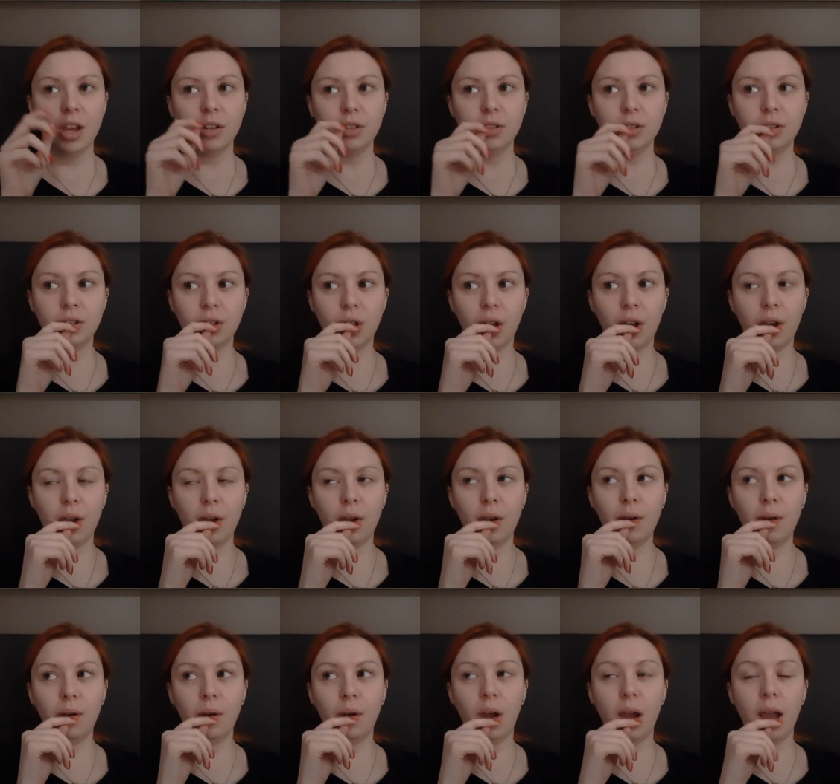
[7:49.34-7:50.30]

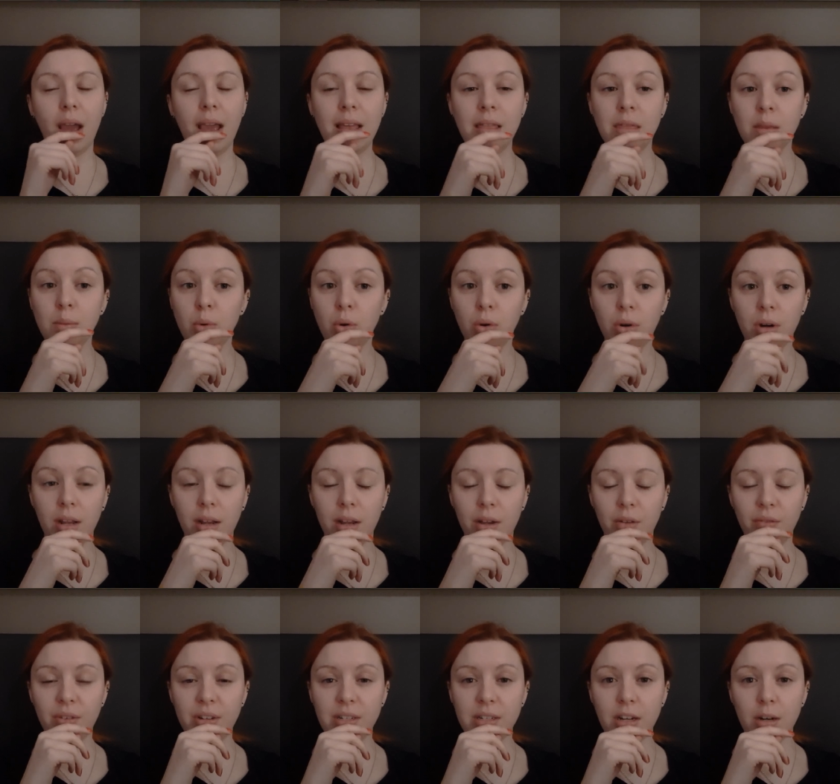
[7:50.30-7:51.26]
So in the morning,
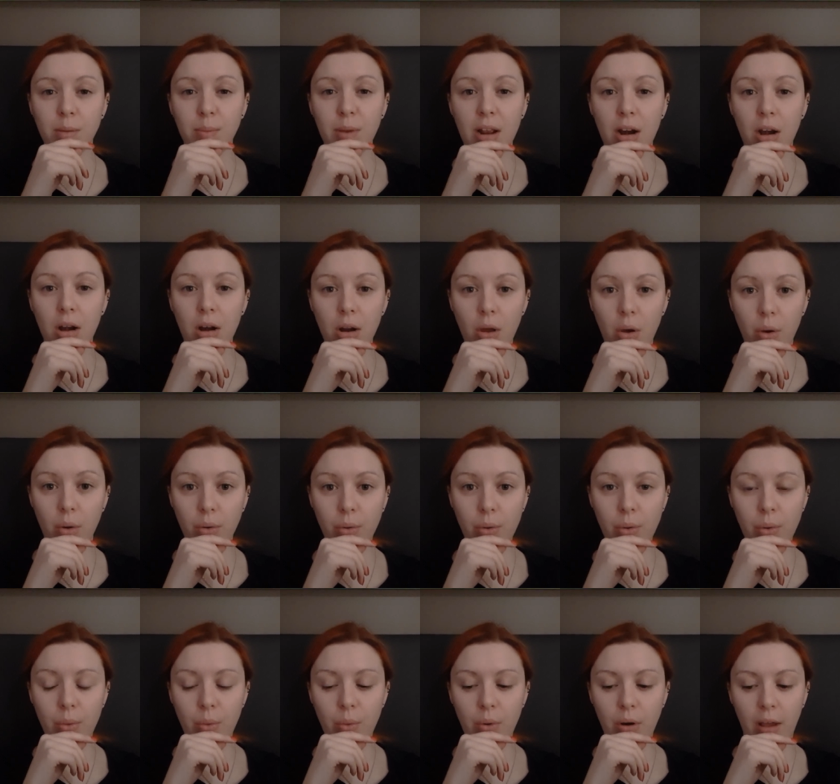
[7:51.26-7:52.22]
hopefully it's going to be a lot
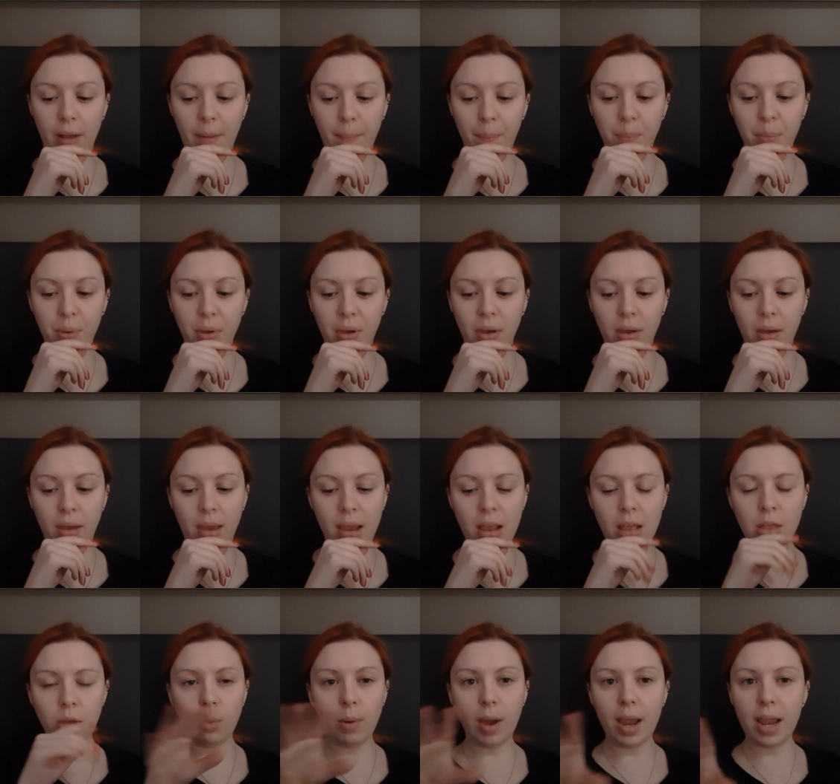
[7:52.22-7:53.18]
cooler, but
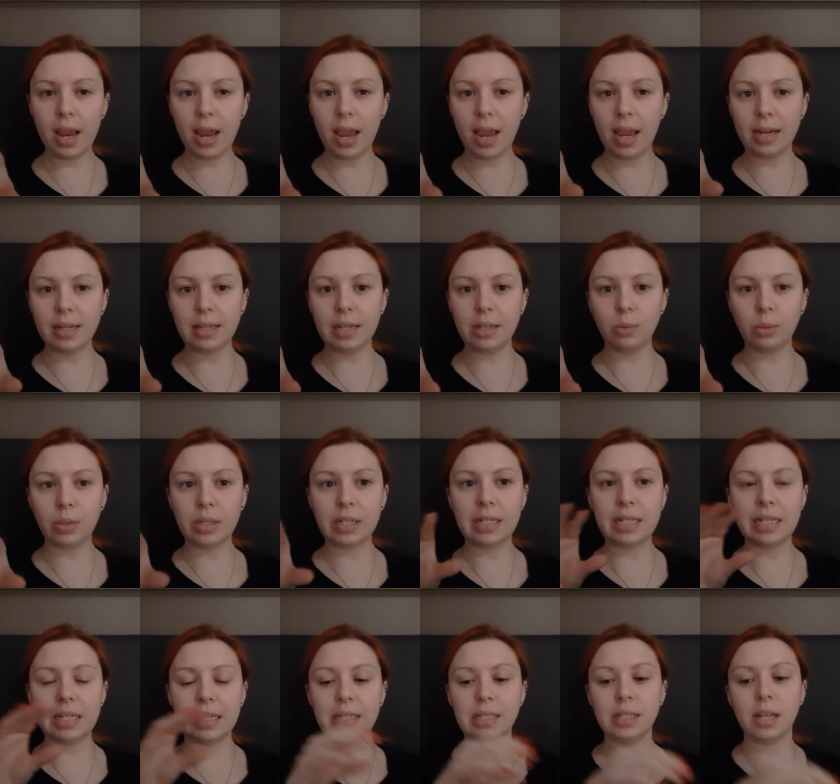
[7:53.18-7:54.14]
either way, it is what
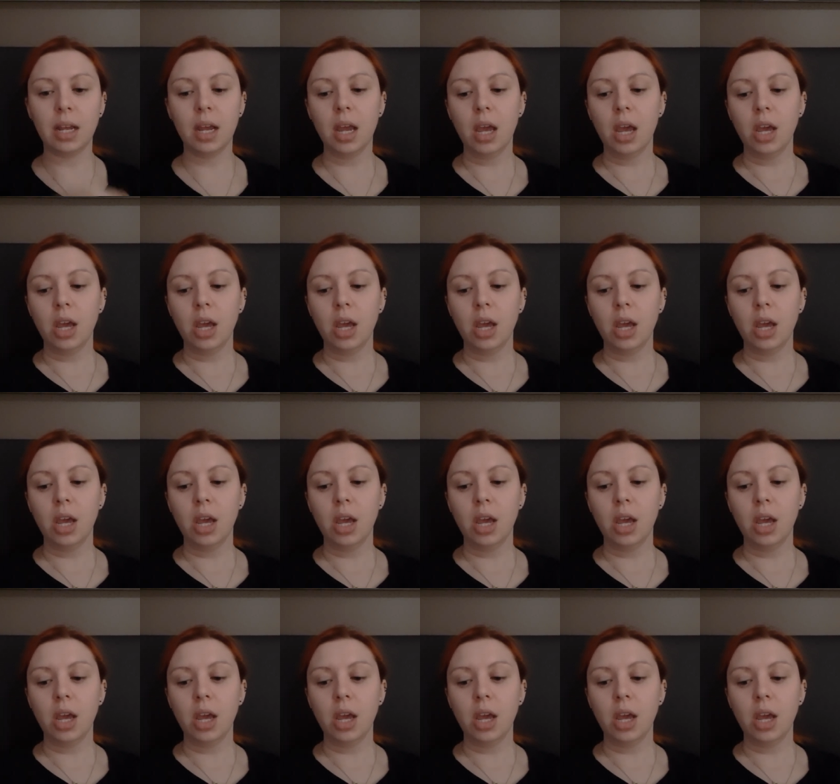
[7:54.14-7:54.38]
it is.